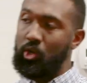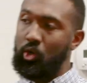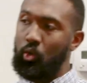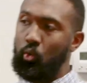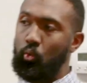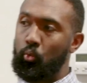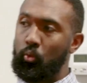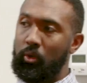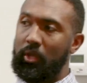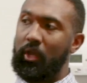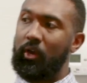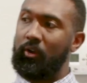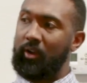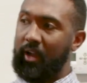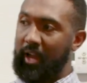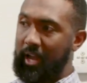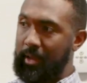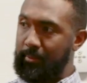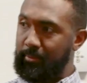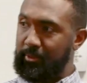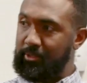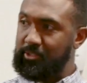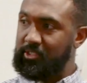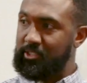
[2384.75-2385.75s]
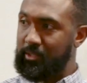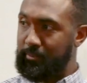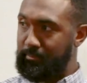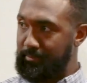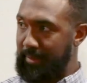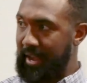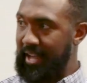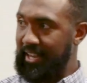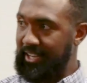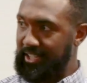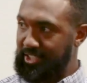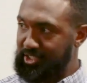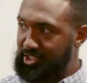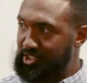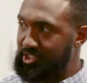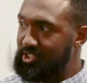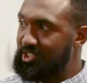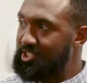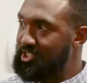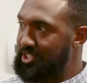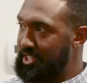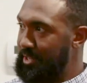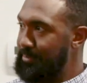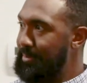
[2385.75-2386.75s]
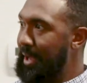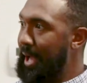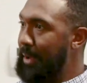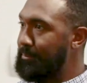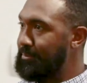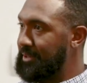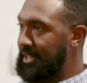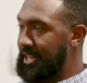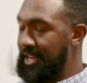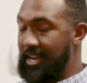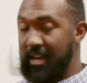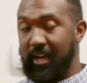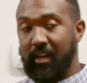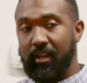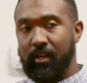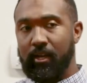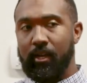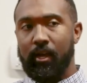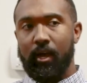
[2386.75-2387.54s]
we are able to manage sleep apnea.